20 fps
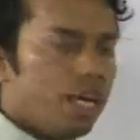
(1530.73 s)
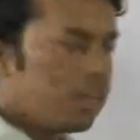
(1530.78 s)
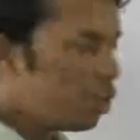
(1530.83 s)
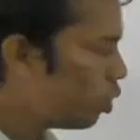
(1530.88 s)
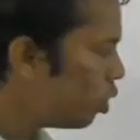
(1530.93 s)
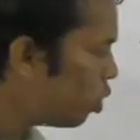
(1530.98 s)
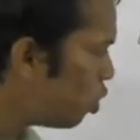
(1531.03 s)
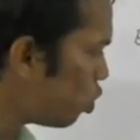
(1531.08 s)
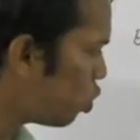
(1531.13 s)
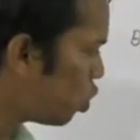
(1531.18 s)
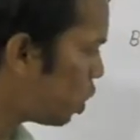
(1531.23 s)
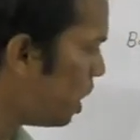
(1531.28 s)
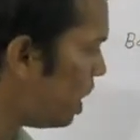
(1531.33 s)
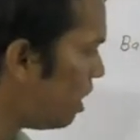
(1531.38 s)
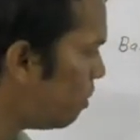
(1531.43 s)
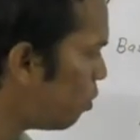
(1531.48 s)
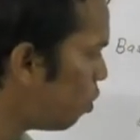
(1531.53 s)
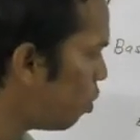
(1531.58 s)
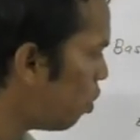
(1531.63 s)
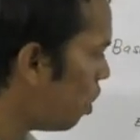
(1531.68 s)
You know
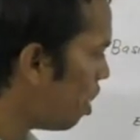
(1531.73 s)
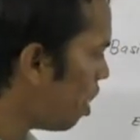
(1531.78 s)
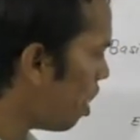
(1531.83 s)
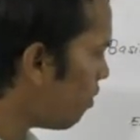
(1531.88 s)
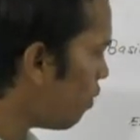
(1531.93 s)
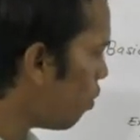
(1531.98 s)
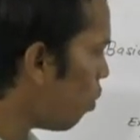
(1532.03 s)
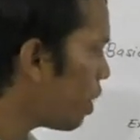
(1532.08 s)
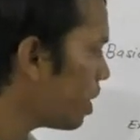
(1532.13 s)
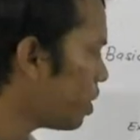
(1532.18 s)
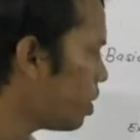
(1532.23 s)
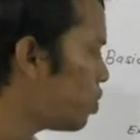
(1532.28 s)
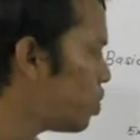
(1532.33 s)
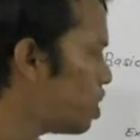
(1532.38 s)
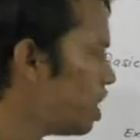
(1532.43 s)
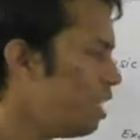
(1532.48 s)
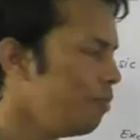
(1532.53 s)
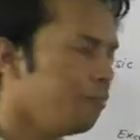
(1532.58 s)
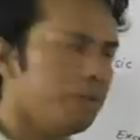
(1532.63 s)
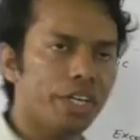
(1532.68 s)
3 mole of, okay, this
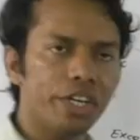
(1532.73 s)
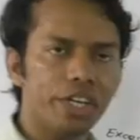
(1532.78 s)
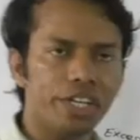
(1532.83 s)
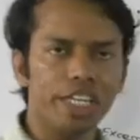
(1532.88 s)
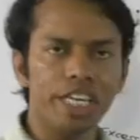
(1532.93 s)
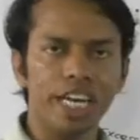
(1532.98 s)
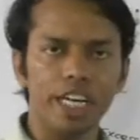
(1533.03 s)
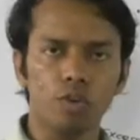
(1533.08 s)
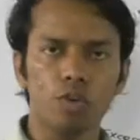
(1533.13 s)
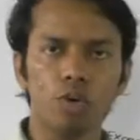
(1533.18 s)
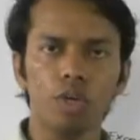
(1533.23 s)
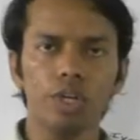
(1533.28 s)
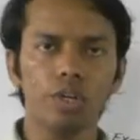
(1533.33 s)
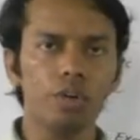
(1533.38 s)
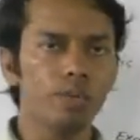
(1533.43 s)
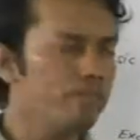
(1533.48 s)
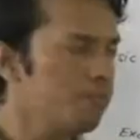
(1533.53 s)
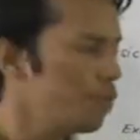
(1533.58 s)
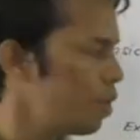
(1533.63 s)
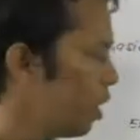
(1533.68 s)
is limiting reagent, I told
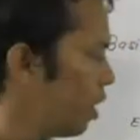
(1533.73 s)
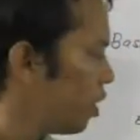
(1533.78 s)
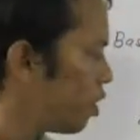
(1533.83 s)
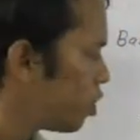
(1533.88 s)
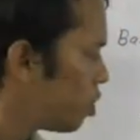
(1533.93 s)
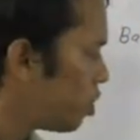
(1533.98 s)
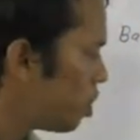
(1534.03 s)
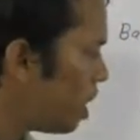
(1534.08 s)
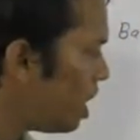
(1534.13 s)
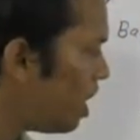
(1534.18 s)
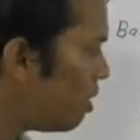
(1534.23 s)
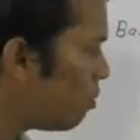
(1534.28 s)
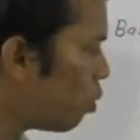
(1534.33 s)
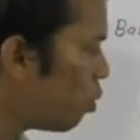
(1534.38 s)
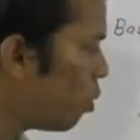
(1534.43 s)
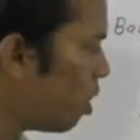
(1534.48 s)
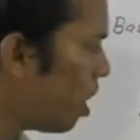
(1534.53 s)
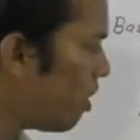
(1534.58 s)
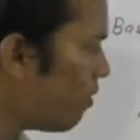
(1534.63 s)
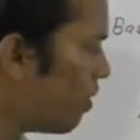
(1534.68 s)
you. 3
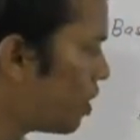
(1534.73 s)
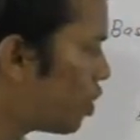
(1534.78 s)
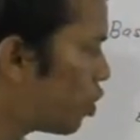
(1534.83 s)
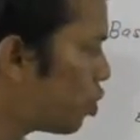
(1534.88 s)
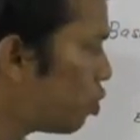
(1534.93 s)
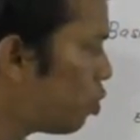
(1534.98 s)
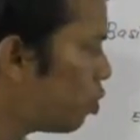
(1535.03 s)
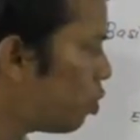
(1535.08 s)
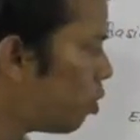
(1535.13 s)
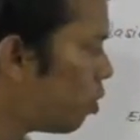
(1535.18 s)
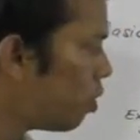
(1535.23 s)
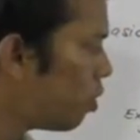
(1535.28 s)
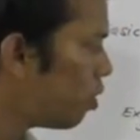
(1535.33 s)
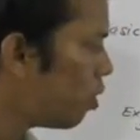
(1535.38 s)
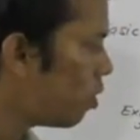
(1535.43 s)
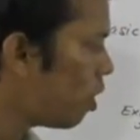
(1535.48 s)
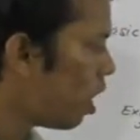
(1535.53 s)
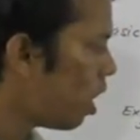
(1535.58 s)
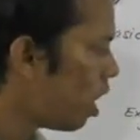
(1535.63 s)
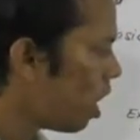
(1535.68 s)
mole of H2
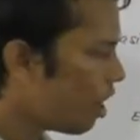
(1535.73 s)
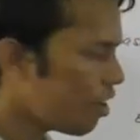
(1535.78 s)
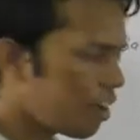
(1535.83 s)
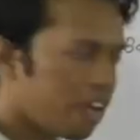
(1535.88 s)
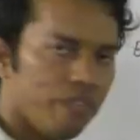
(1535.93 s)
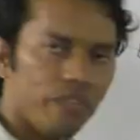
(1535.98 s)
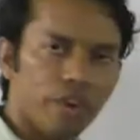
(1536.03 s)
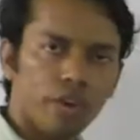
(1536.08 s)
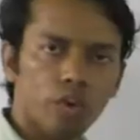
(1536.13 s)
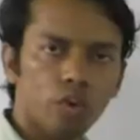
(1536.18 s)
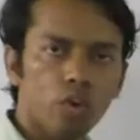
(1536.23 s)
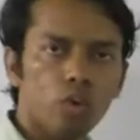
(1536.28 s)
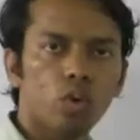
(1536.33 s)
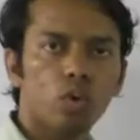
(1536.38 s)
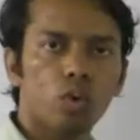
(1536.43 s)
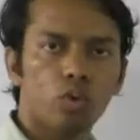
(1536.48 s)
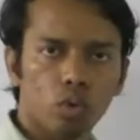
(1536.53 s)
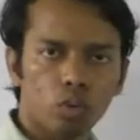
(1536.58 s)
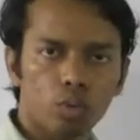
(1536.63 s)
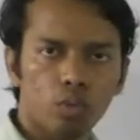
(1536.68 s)
are giving you
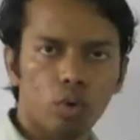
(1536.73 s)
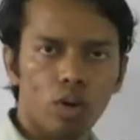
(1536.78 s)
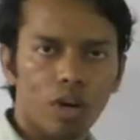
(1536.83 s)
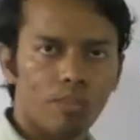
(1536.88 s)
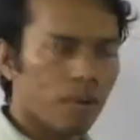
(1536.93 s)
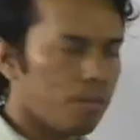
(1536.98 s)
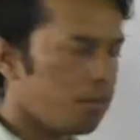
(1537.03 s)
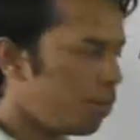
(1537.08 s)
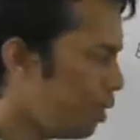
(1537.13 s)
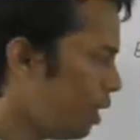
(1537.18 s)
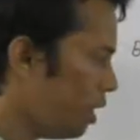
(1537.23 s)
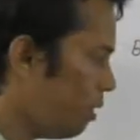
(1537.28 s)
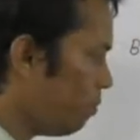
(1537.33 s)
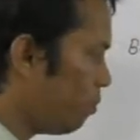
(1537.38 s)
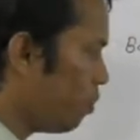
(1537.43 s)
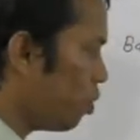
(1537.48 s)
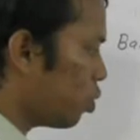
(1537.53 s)
2 mole of ammonia.